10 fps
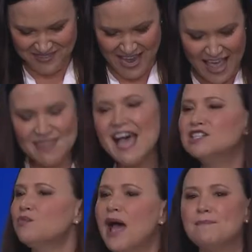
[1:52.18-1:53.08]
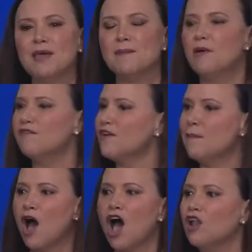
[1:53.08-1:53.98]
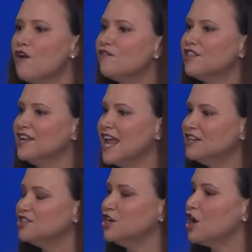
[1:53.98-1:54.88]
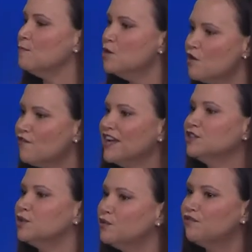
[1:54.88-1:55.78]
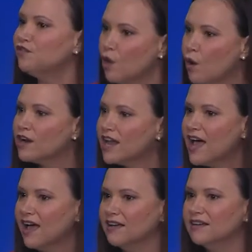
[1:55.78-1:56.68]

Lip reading: And that's why people from all over the nation are moving to Florida.